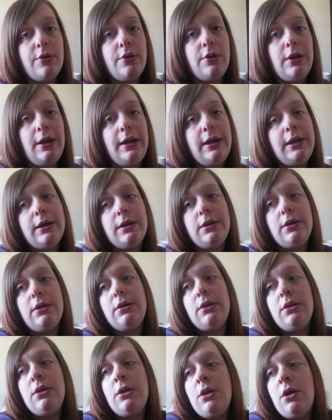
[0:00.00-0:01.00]
like
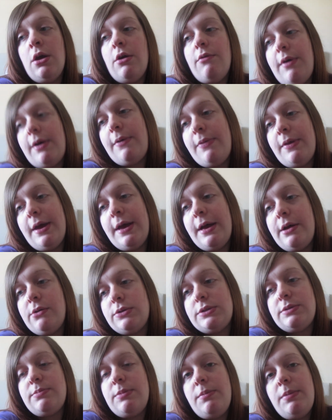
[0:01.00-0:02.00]
around the
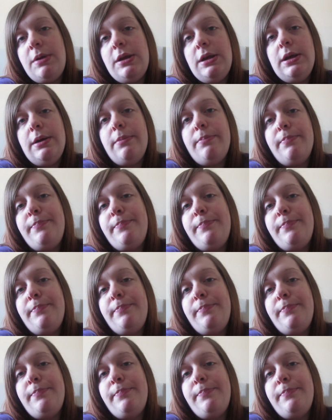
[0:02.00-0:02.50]
house, maybe